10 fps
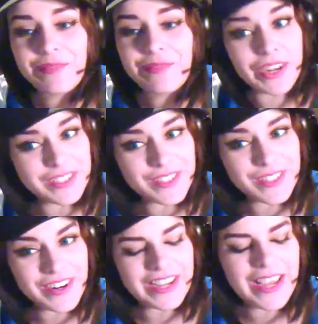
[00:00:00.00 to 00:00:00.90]
See,
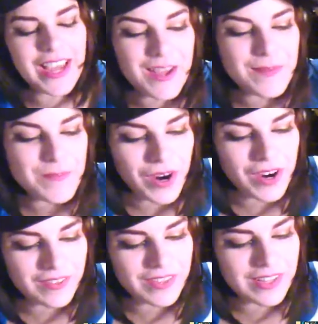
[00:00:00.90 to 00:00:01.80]
funny story.
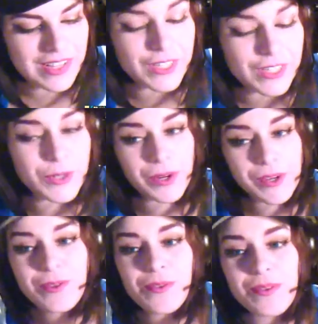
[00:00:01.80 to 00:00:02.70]
I'm part of the
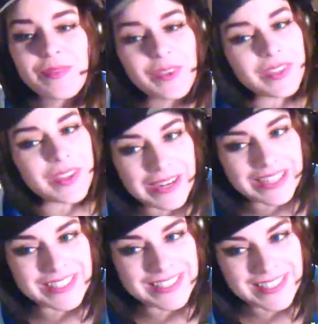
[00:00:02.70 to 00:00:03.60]
editorial group for
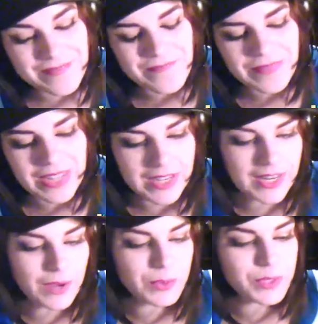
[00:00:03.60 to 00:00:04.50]
that magazine,
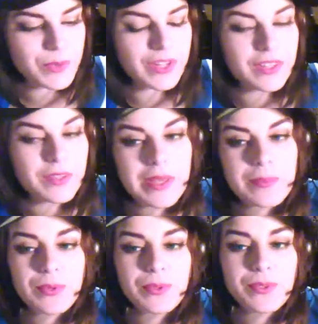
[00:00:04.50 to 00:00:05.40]
and I was one of the
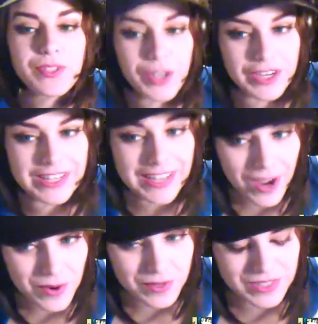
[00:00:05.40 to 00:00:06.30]
people starting
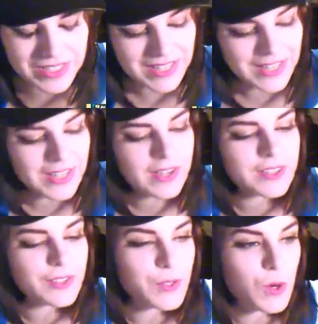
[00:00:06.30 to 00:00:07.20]
it out.
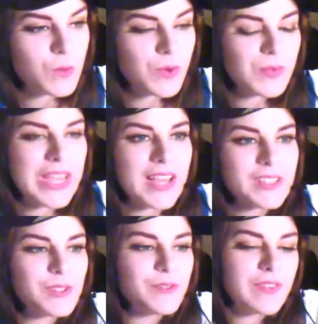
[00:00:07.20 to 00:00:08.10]
So when we
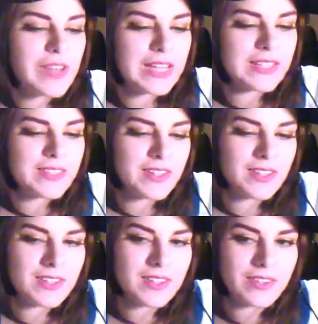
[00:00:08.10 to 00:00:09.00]
had to find
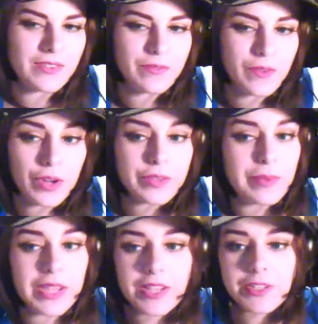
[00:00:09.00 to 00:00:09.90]
the front
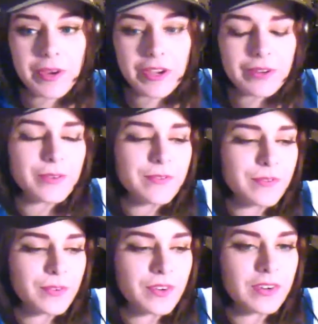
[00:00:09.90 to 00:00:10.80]
page model
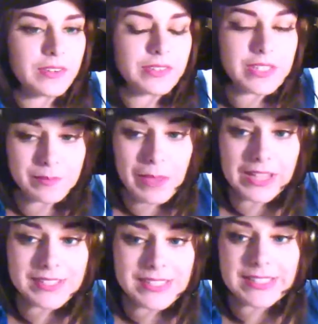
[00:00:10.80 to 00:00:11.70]
for this
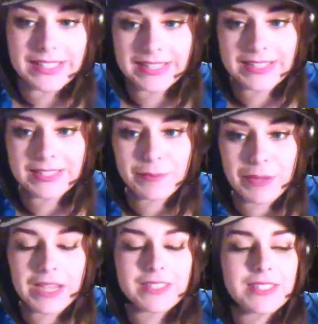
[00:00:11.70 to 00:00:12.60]
magazine, the last
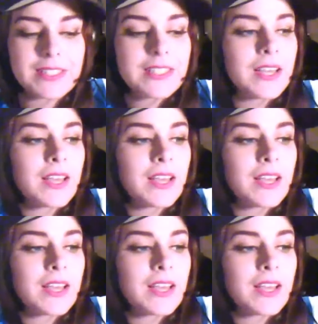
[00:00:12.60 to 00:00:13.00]
magazine,